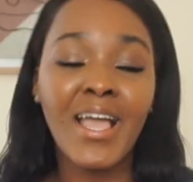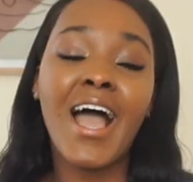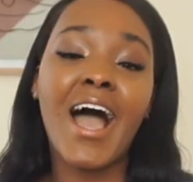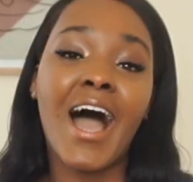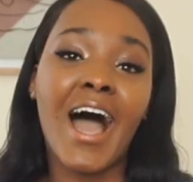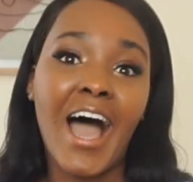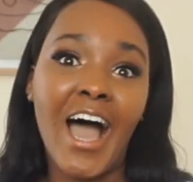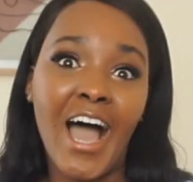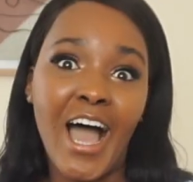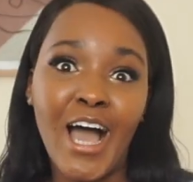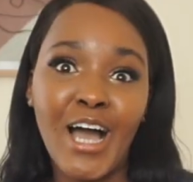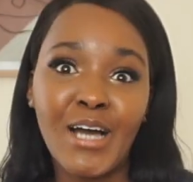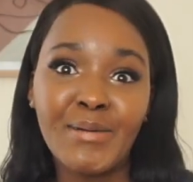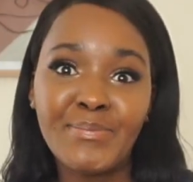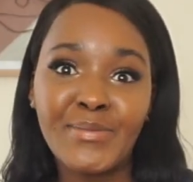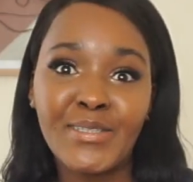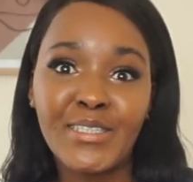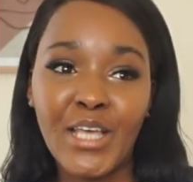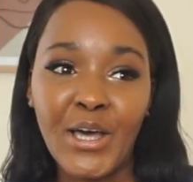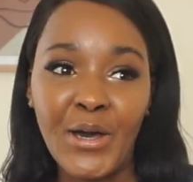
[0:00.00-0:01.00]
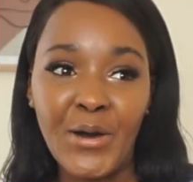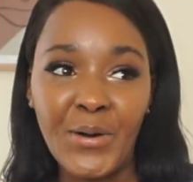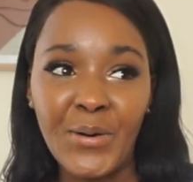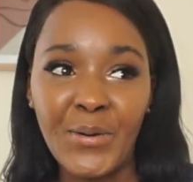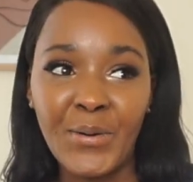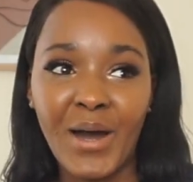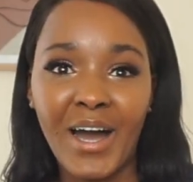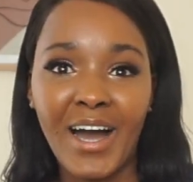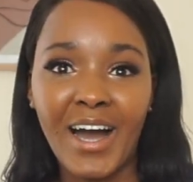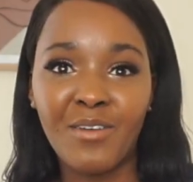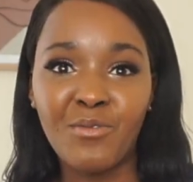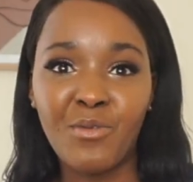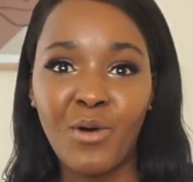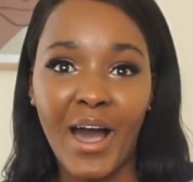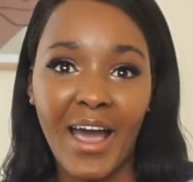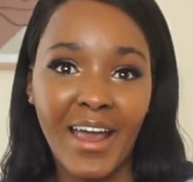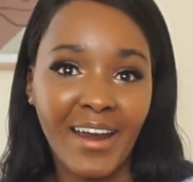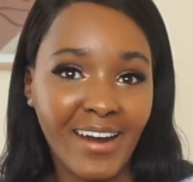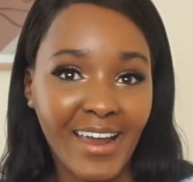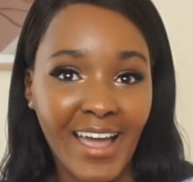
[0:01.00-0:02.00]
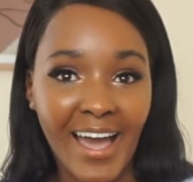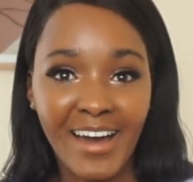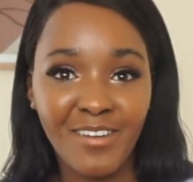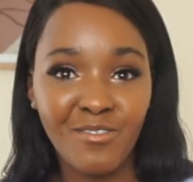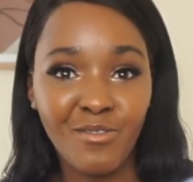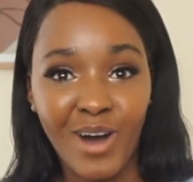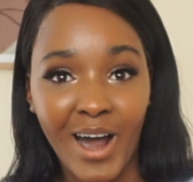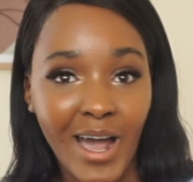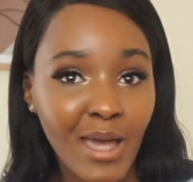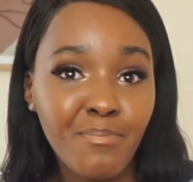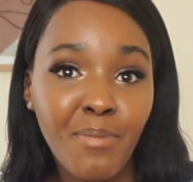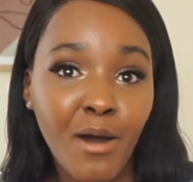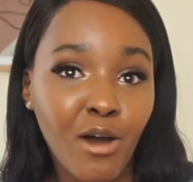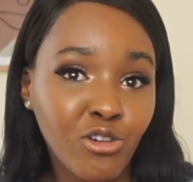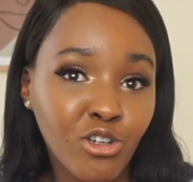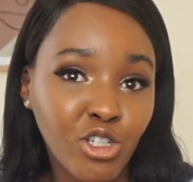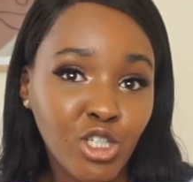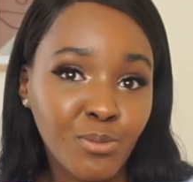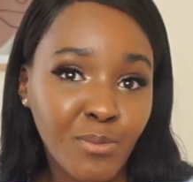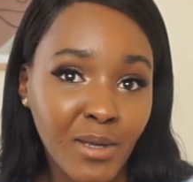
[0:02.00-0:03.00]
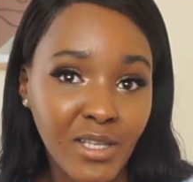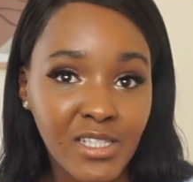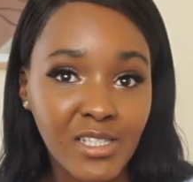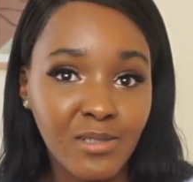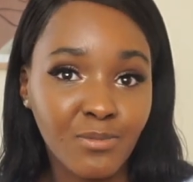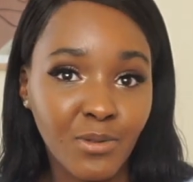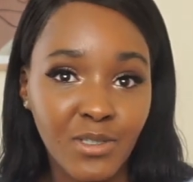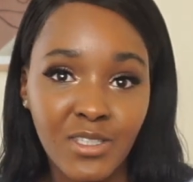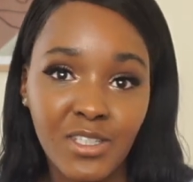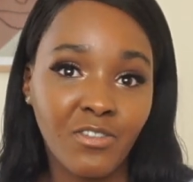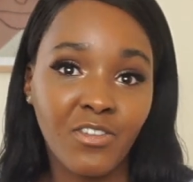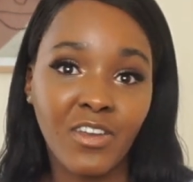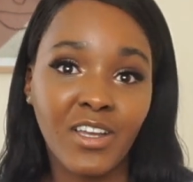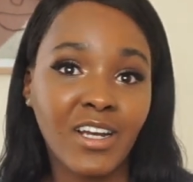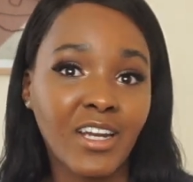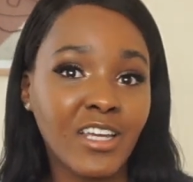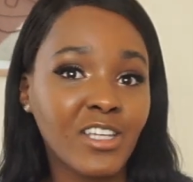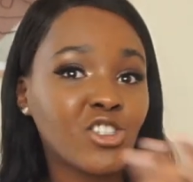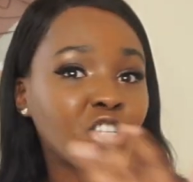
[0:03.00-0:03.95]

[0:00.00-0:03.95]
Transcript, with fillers: Um, so why, why Polish men specifically?